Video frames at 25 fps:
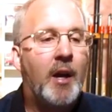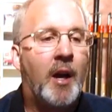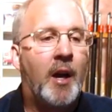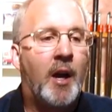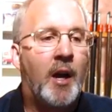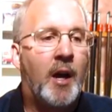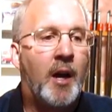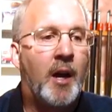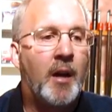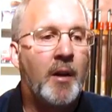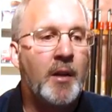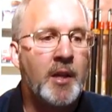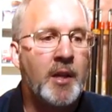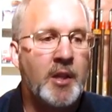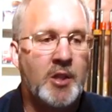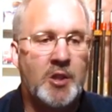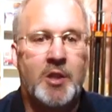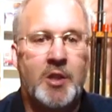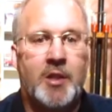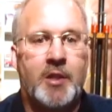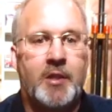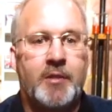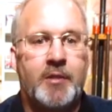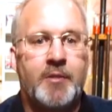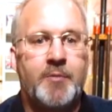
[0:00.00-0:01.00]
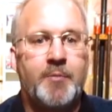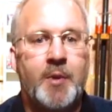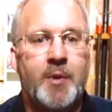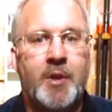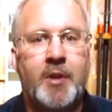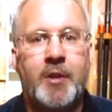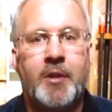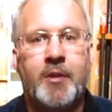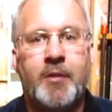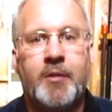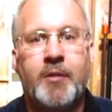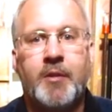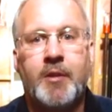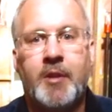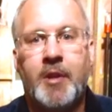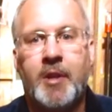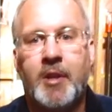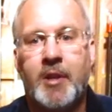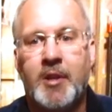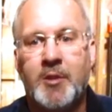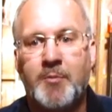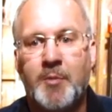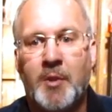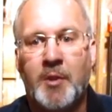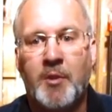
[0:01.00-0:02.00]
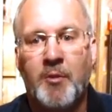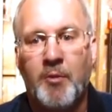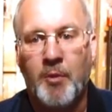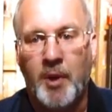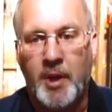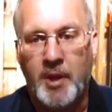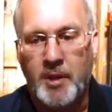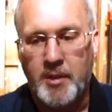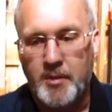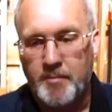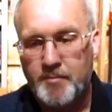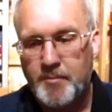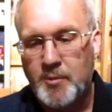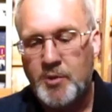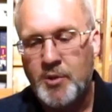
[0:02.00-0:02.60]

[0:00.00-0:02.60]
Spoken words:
It has been great.